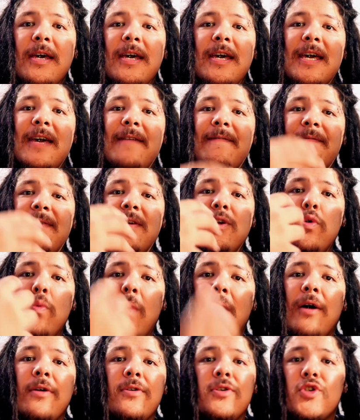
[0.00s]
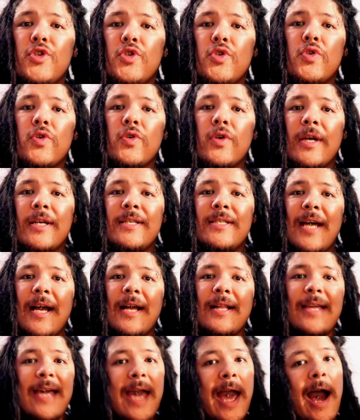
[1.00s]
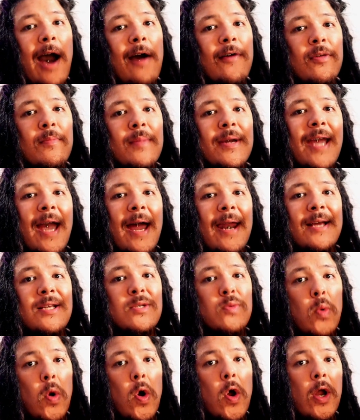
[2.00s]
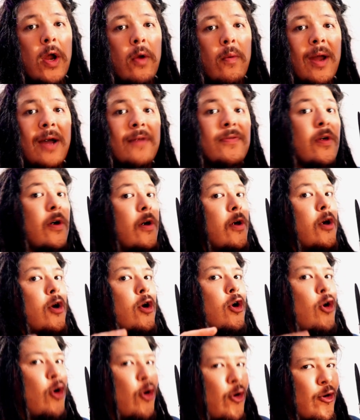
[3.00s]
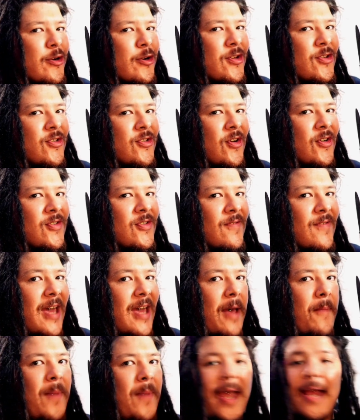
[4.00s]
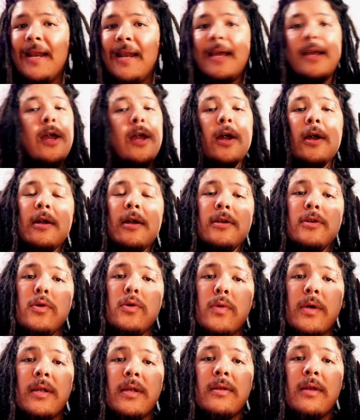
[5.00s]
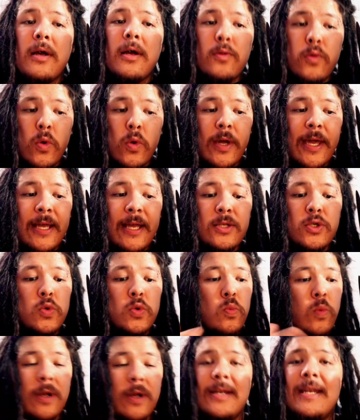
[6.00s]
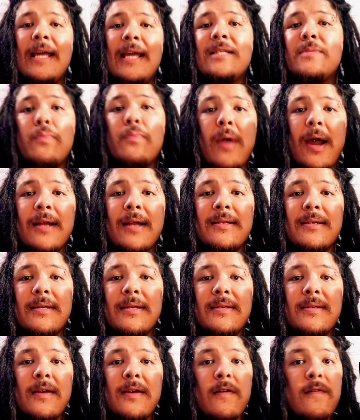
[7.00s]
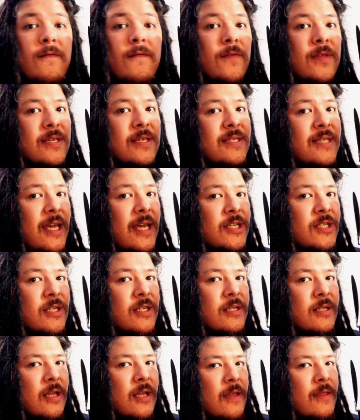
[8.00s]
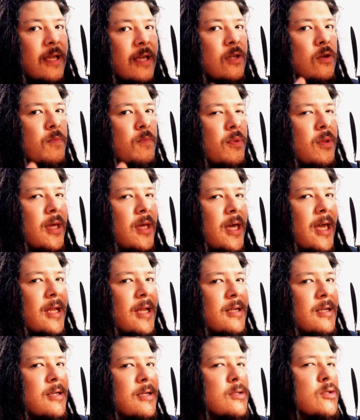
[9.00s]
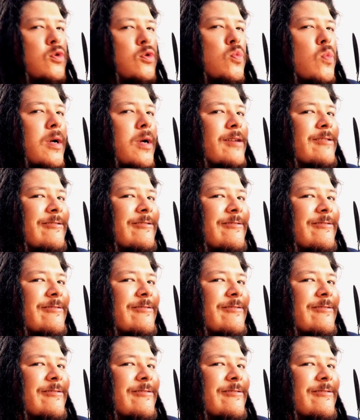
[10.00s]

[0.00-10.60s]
If you aren't sure exactly how the mechanics work around the cornerstones of campaigning, you can look into what needs practice for the session that you plan to run.